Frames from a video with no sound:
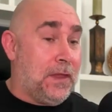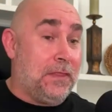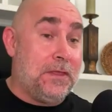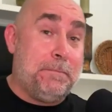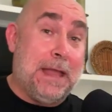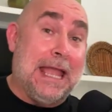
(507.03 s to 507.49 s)

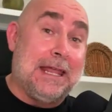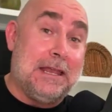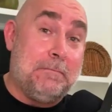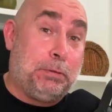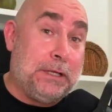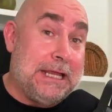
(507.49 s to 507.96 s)
than the
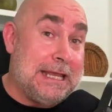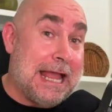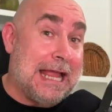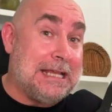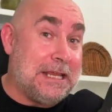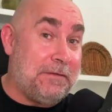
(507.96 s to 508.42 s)
begging and pleading
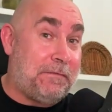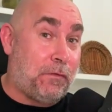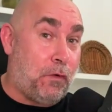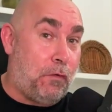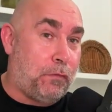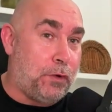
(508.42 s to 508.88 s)
I did
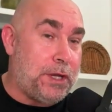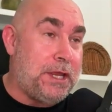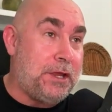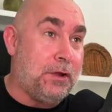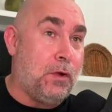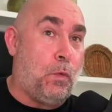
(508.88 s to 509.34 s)
for over a
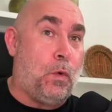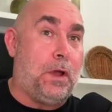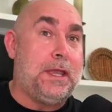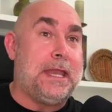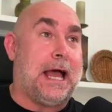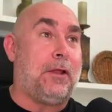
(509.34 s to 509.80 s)
year at
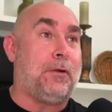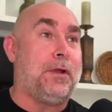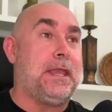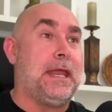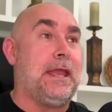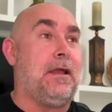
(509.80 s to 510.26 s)
$1
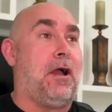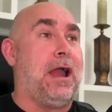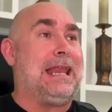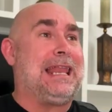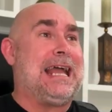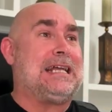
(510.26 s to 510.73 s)
a day. All
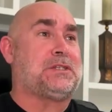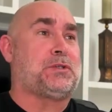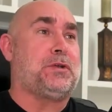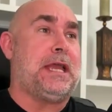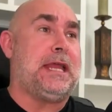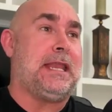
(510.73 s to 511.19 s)
right, last
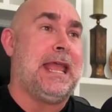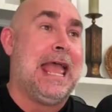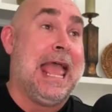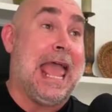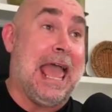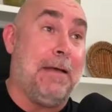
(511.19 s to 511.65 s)
trade,
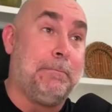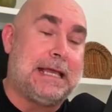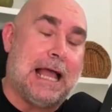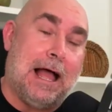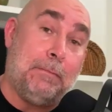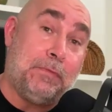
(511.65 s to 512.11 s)

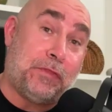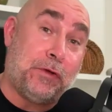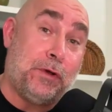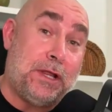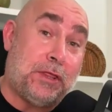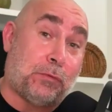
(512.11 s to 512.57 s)
MCOM
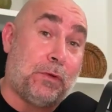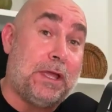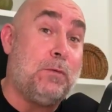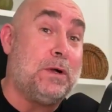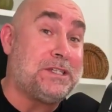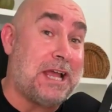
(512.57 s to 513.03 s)

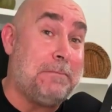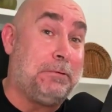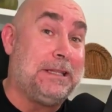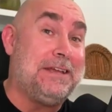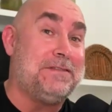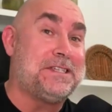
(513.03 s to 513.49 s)
33, which I
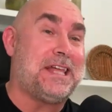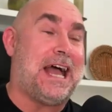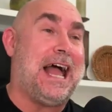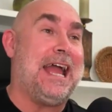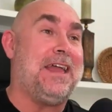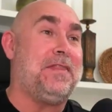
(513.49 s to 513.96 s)
believe is the
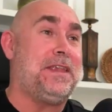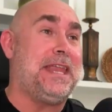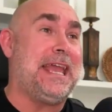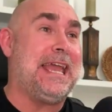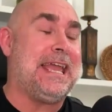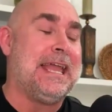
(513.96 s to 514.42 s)
high of the
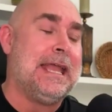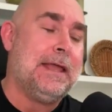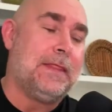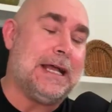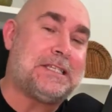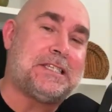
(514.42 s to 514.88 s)
day.
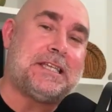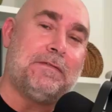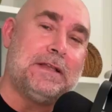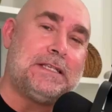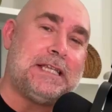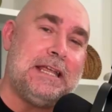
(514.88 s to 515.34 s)
That
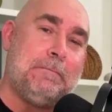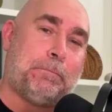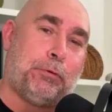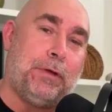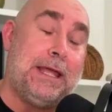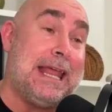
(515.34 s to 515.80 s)
17
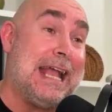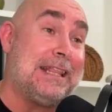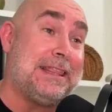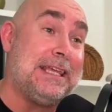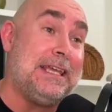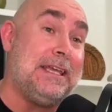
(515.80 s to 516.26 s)
print
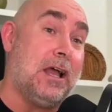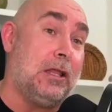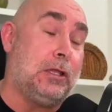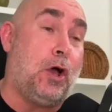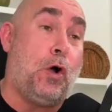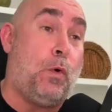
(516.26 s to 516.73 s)
at the
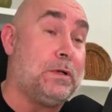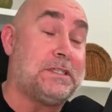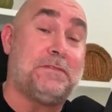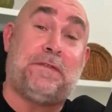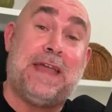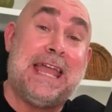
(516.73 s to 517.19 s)
uh, low
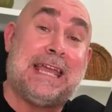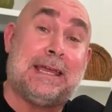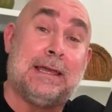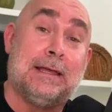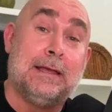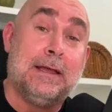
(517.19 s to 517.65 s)
was a
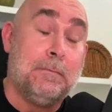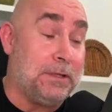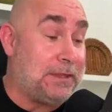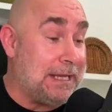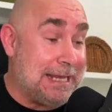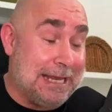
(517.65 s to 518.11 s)
fake,
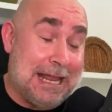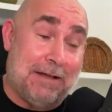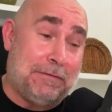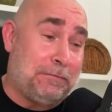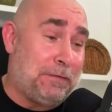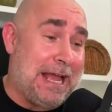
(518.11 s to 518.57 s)
but they did
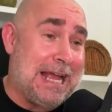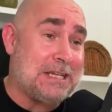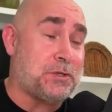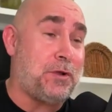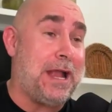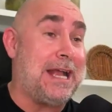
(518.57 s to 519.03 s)
have a
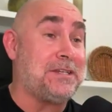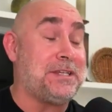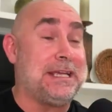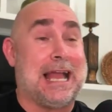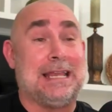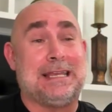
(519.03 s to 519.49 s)
flash crash.
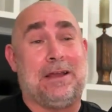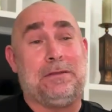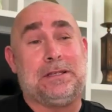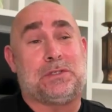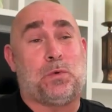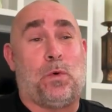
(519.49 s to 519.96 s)
It got
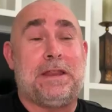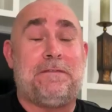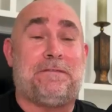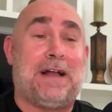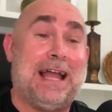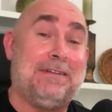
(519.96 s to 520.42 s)
down to
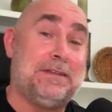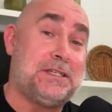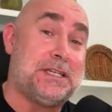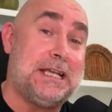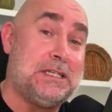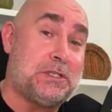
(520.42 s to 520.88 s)
25 and
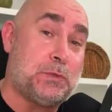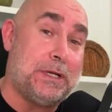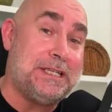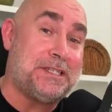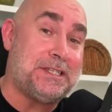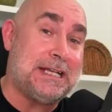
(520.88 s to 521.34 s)
change,
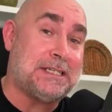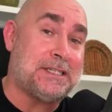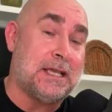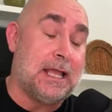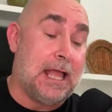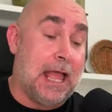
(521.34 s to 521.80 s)

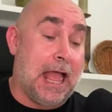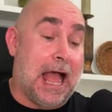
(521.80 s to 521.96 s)
26.